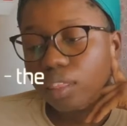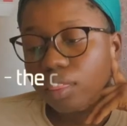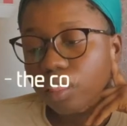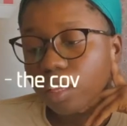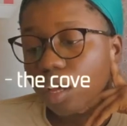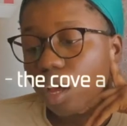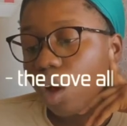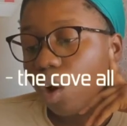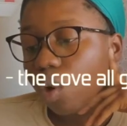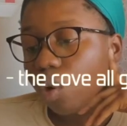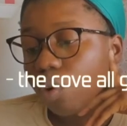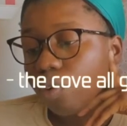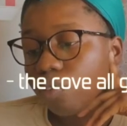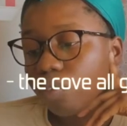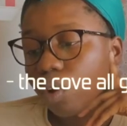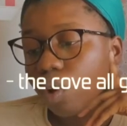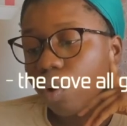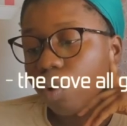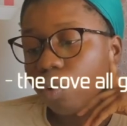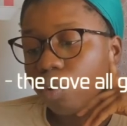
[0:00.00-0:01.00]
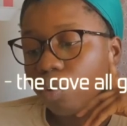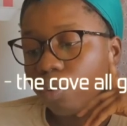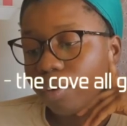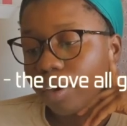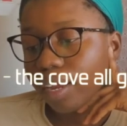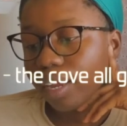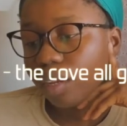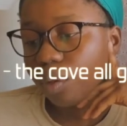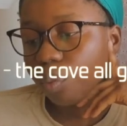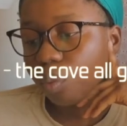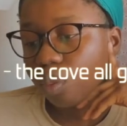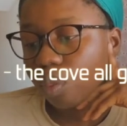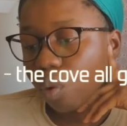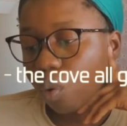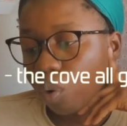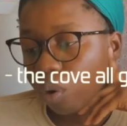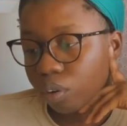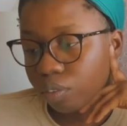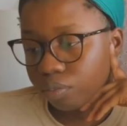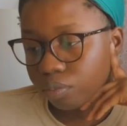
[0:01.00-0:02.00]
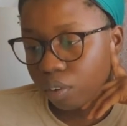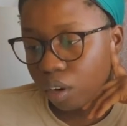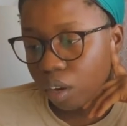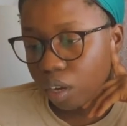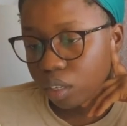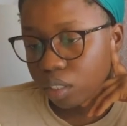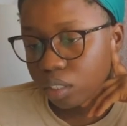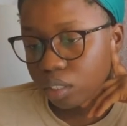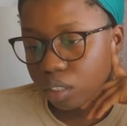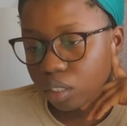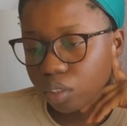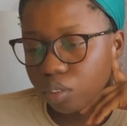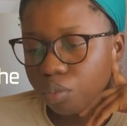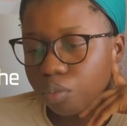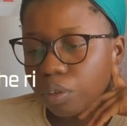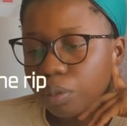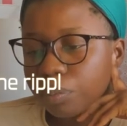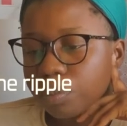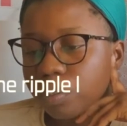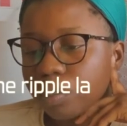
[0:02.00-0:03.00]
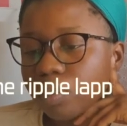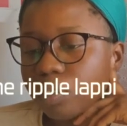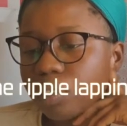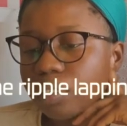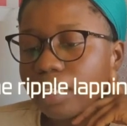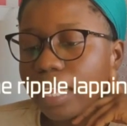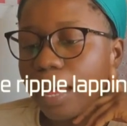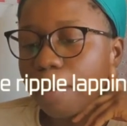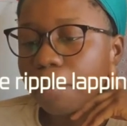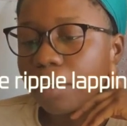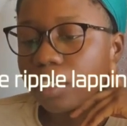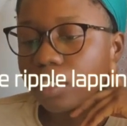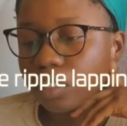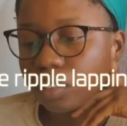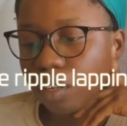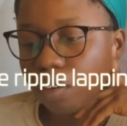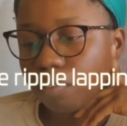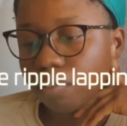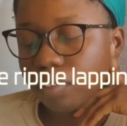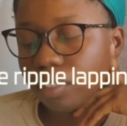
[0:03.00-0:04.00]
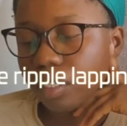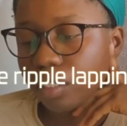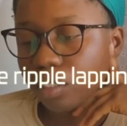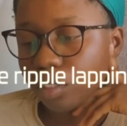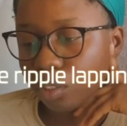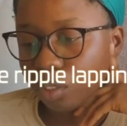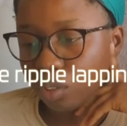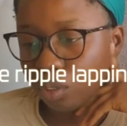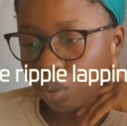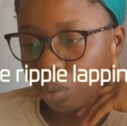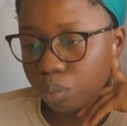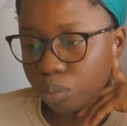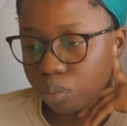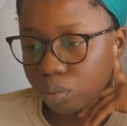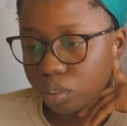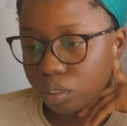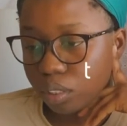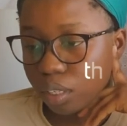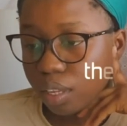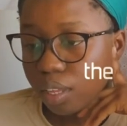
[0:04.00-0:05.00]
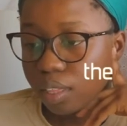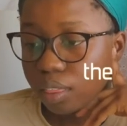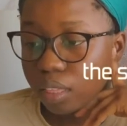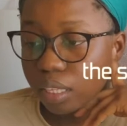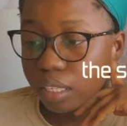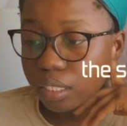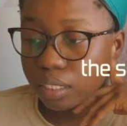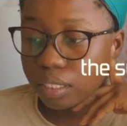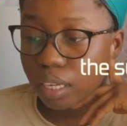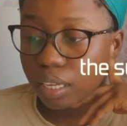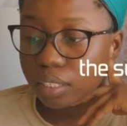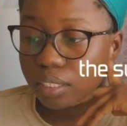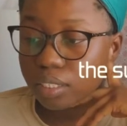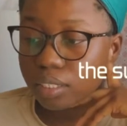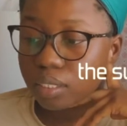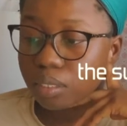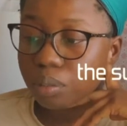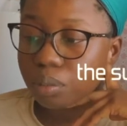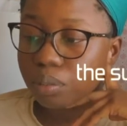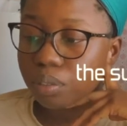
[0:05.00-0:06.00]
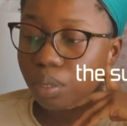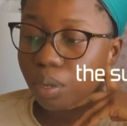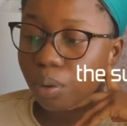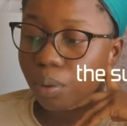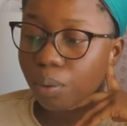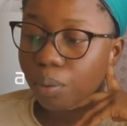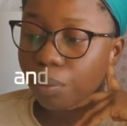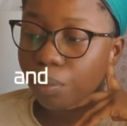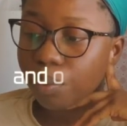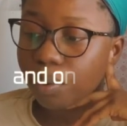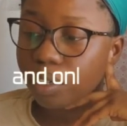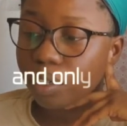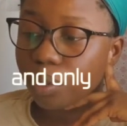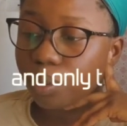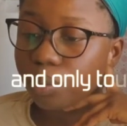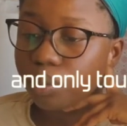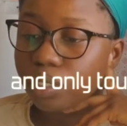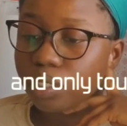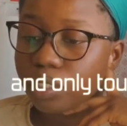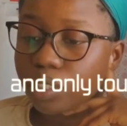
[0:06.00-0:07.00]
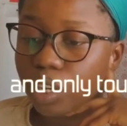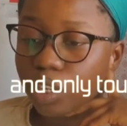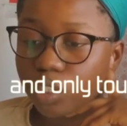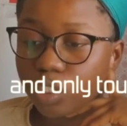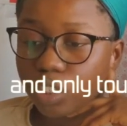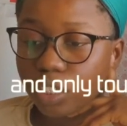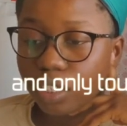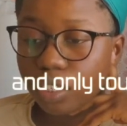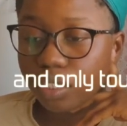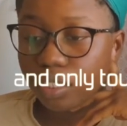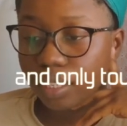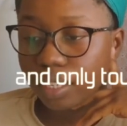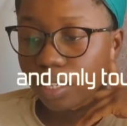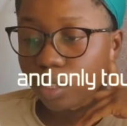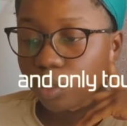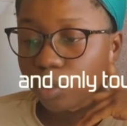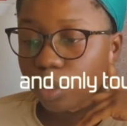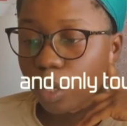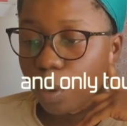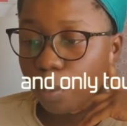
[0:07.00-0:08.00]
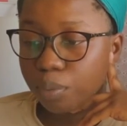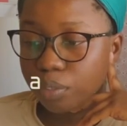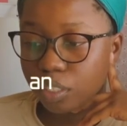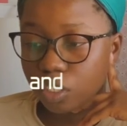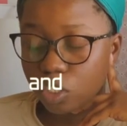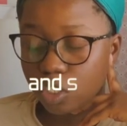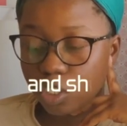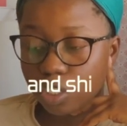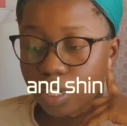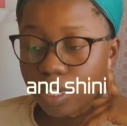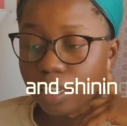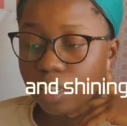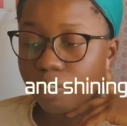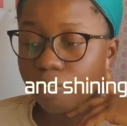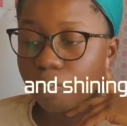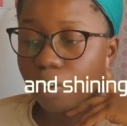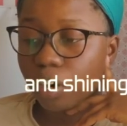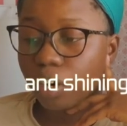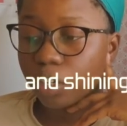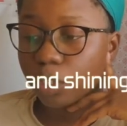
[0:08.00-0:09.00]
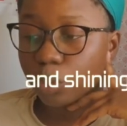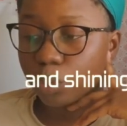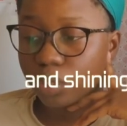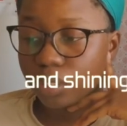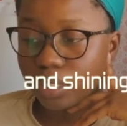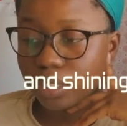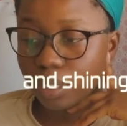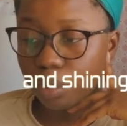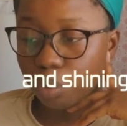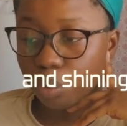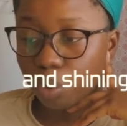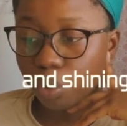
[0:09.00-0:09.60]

The cove all grey with hoar frost, the ripple lapping softly on the stones, the sun still low and only touching the hilltops and shining far to sea